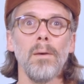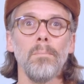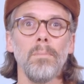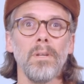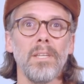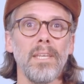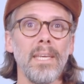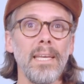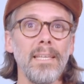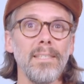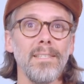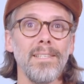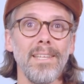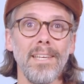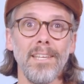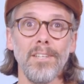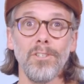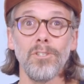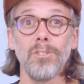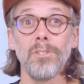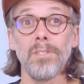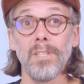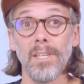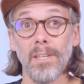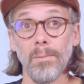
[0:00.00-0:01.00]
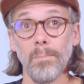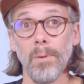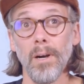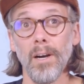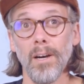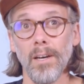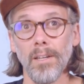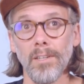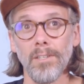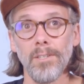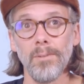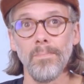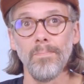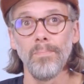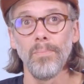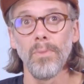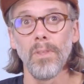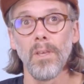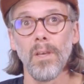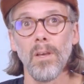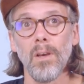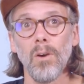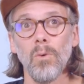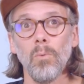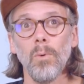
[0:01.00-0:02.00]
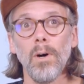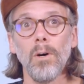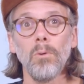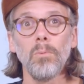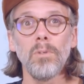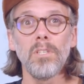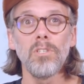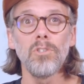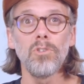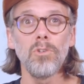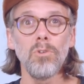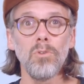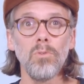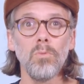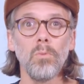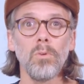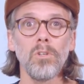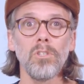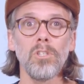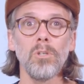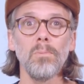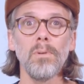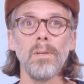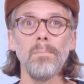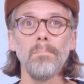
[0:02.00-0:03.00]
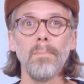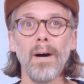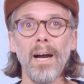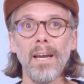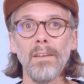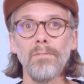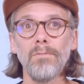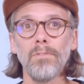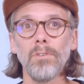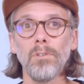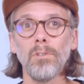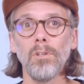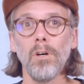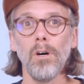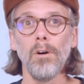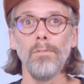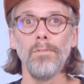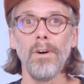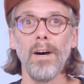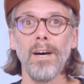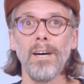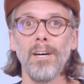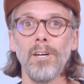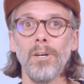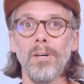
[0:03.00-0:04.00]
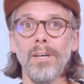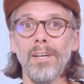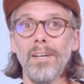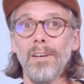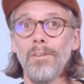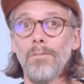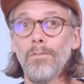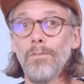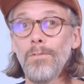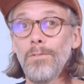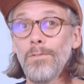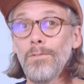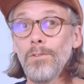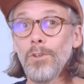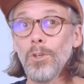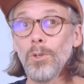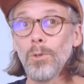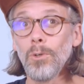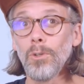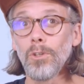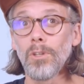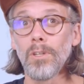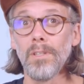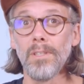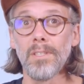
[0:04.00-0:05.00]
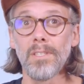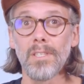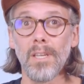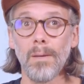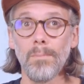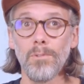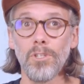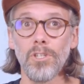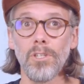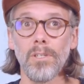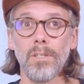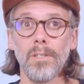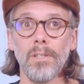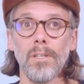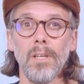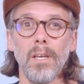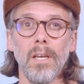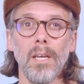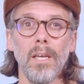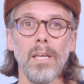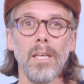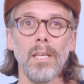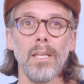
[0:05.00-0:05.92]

But here's the interesting part. While we do want to be mindful of our fuel consumption,